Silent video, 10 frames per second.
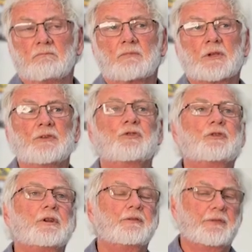
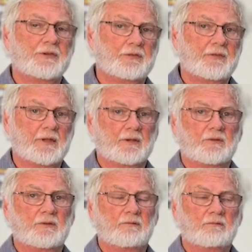consider these
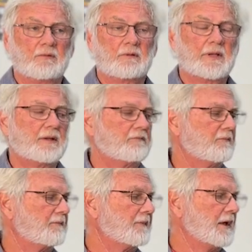things, okay?
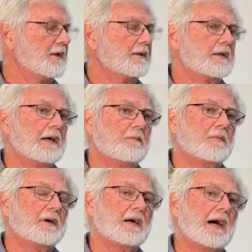
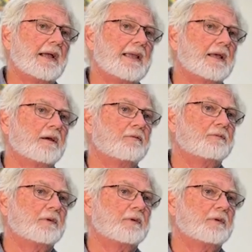I have